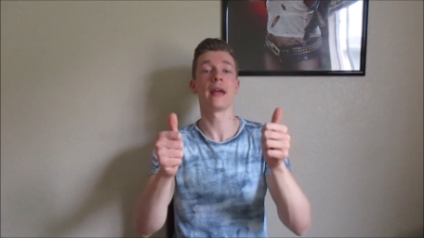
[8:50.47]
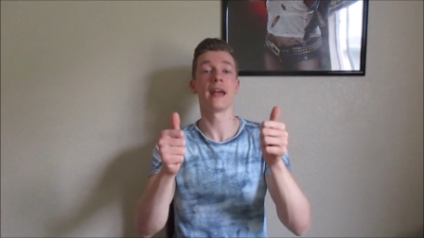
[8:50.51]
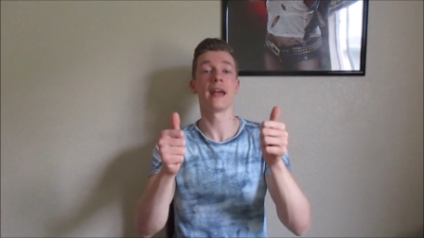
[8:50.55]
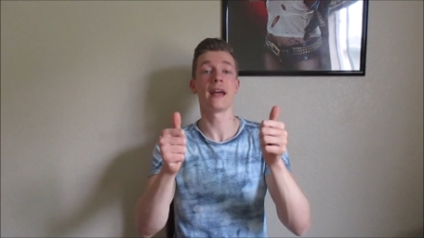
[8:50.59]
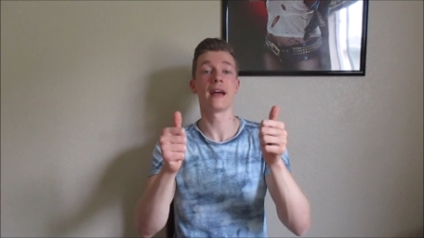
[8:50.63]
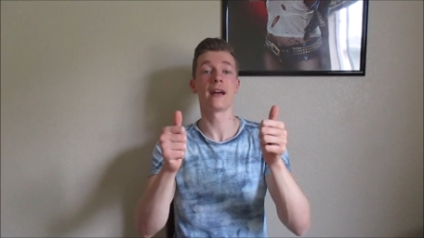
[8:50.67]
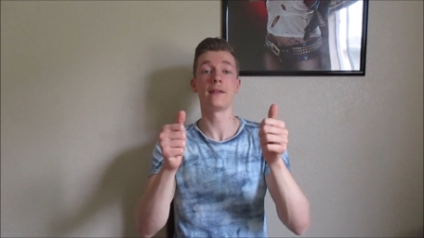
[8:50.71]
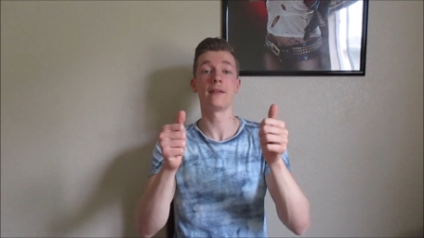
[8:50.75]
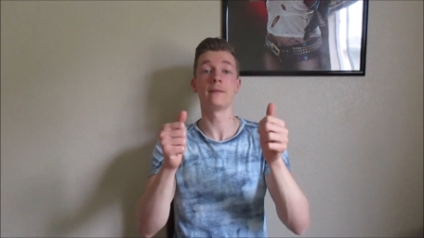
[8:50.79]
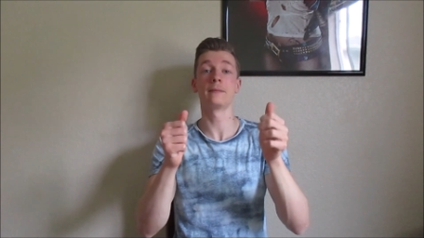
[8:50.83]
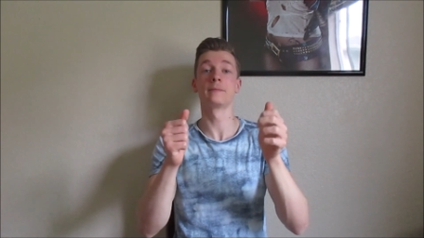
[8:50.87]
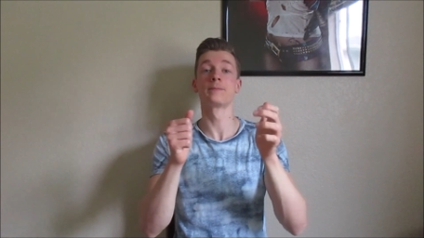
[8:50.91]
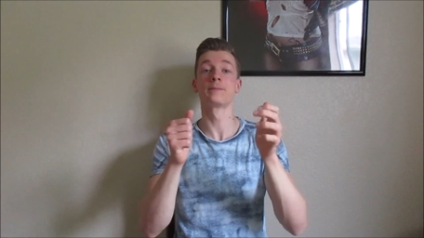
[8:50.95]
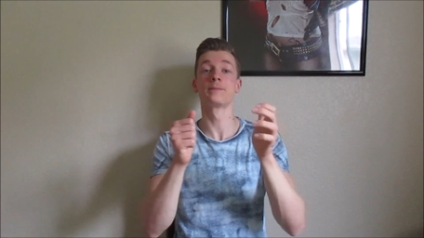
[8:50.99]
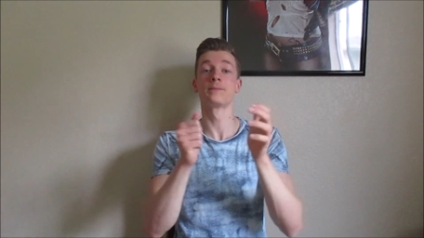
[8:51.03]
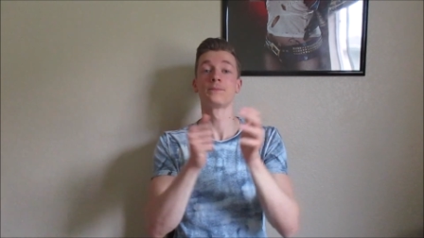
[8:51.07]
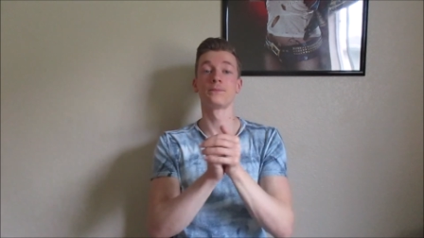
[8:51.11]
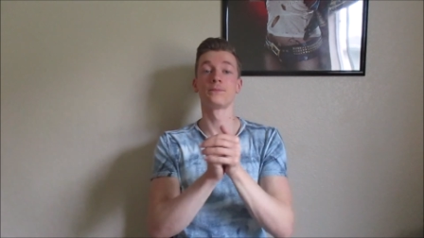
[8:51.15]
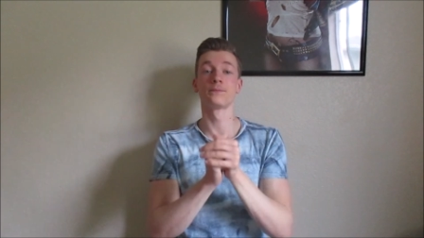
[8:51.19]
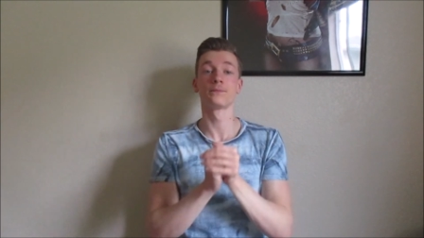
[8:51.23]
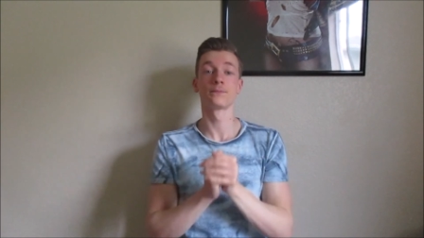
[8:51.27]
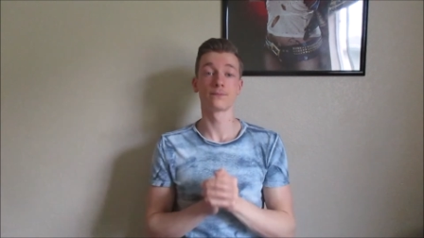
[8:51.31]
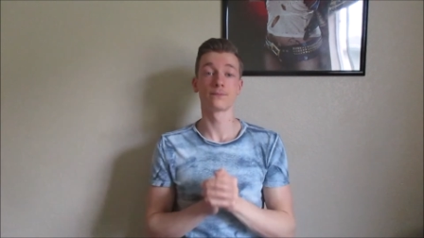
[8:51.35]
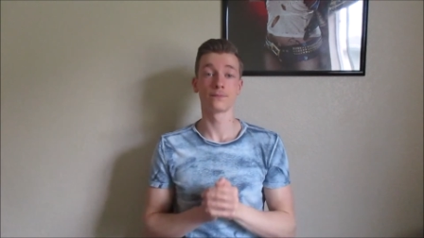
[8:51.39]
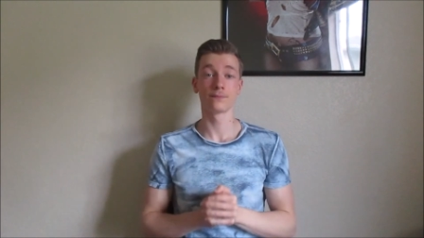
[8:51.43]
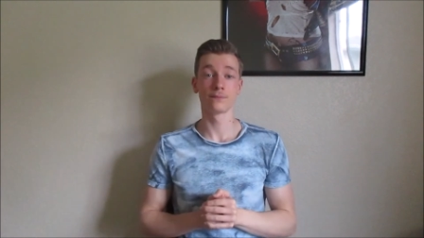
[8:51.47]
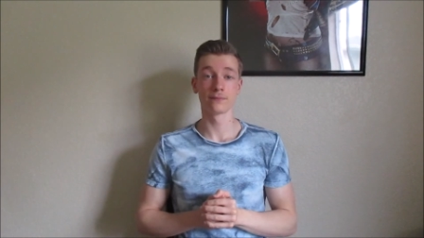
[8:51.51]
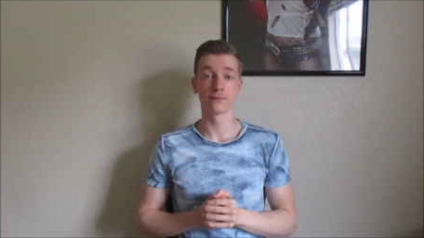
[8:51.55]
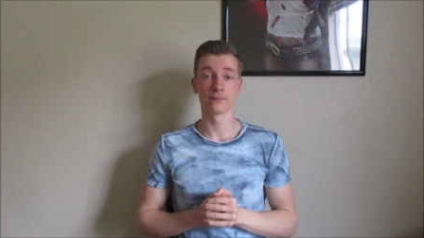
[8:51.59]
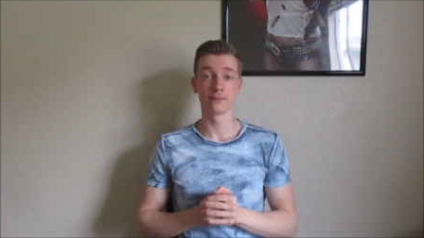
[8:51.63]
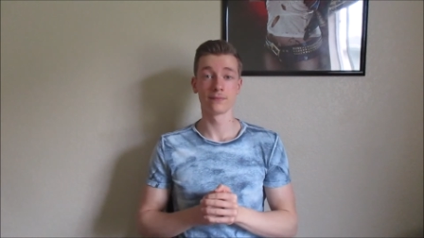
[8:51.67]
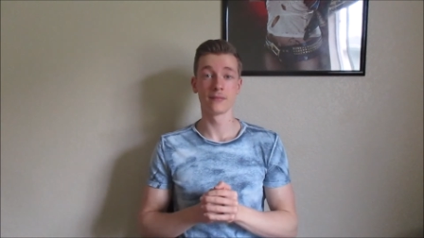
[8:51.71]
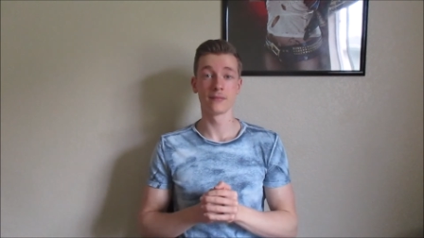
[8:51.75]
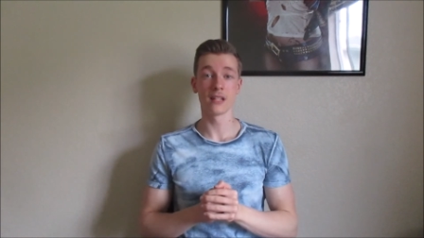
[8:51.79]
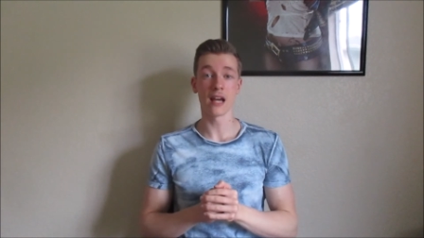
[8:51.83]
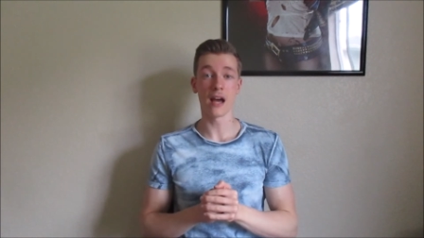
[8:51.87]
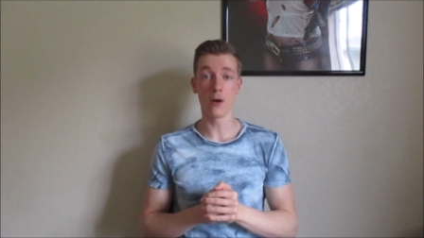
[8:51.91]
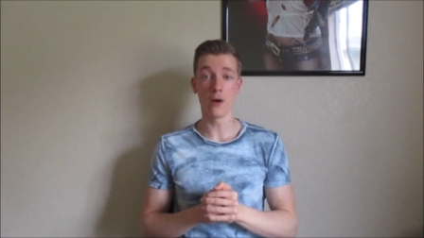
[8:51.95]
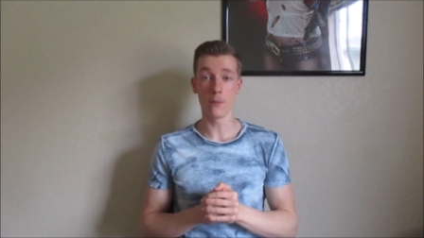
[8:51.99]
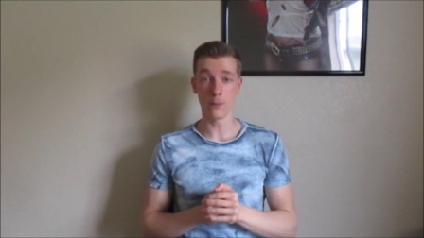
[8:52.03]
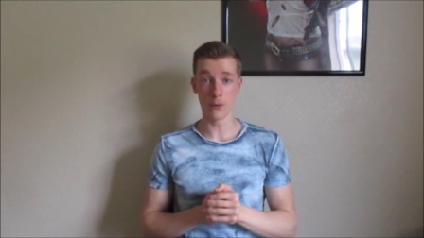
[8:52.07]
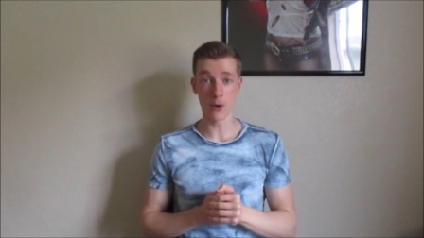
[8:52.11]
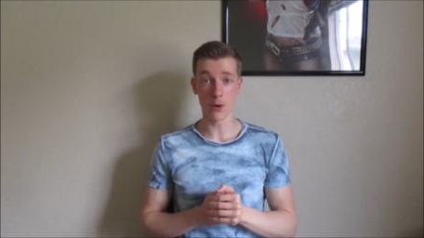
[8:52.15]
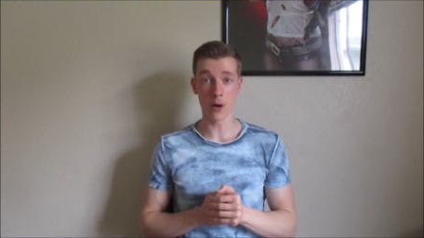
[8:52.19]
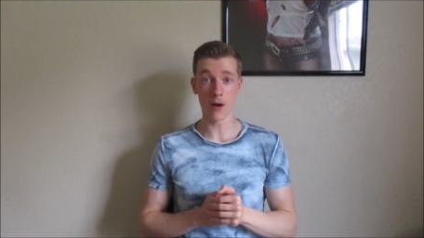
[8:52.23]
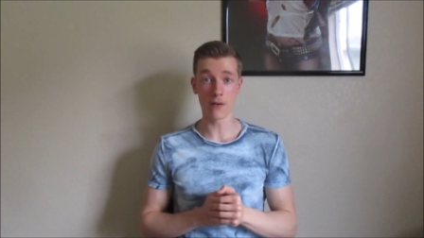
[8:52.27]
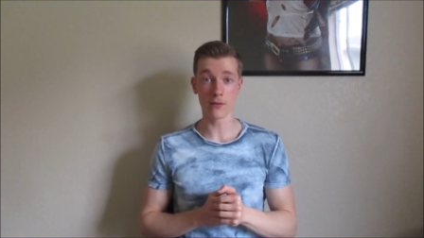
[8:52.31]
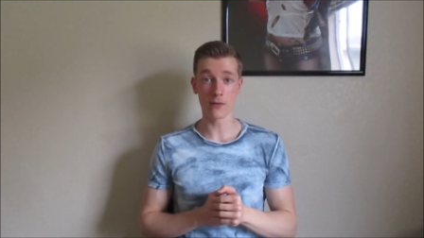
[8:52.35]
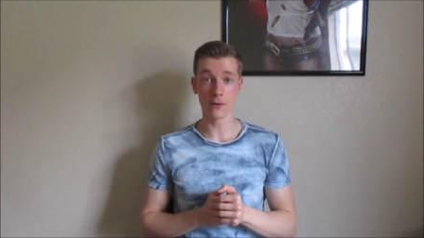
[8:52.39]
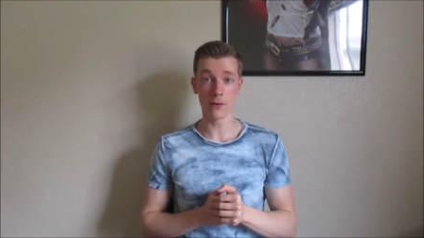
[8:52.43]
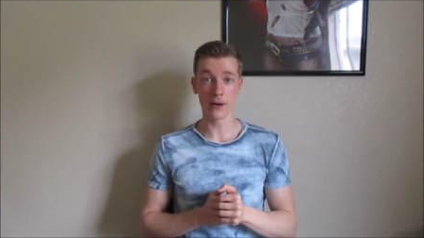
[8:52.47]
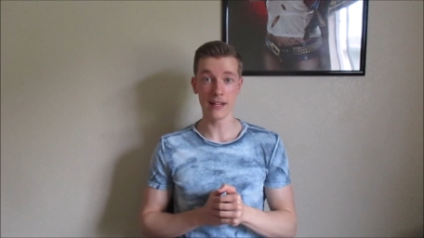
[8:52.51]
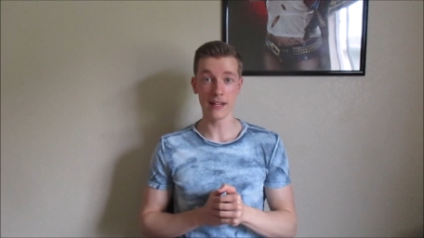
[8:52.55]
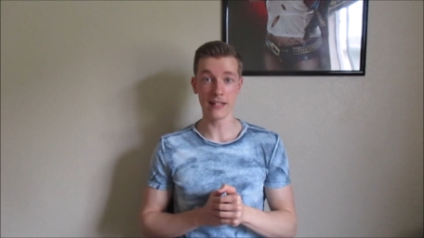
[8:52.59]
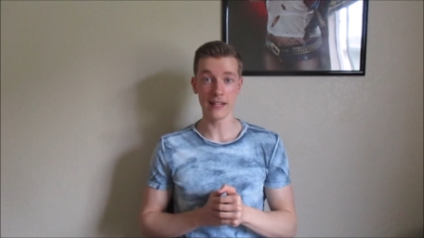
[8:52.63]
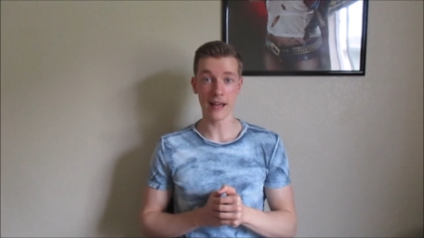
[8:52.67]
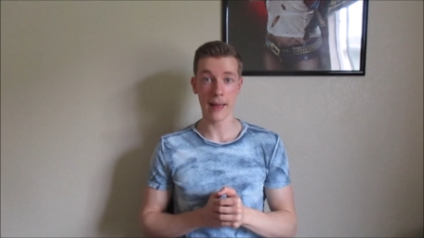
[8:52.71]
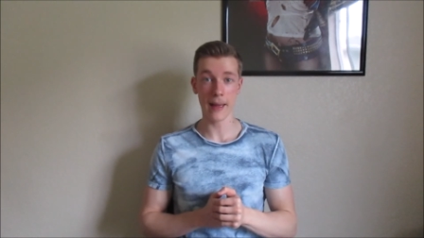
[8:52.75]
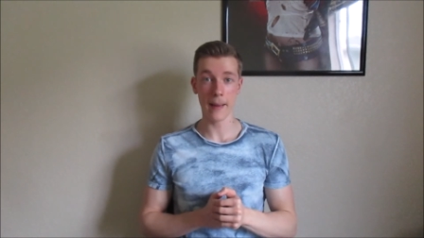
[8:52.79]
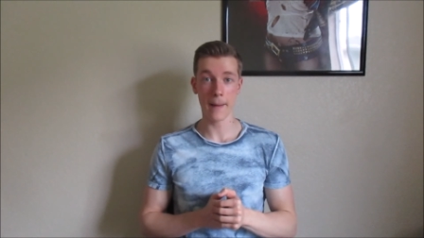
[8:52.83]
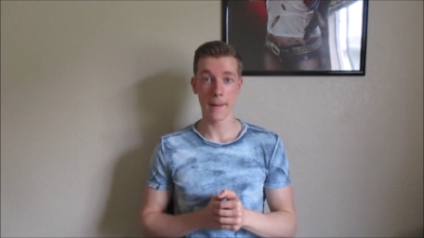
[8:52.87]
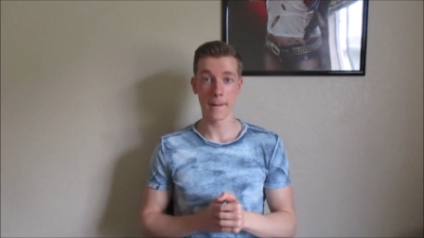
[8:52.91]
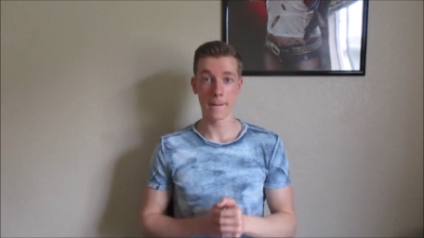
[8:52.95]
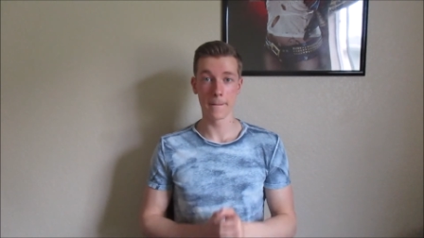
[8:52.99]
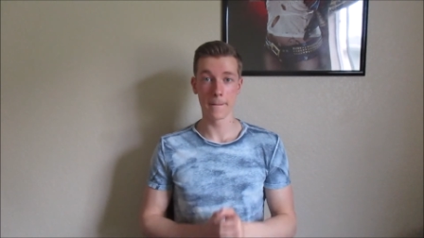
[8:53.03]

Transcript: and I hope you all have a great day.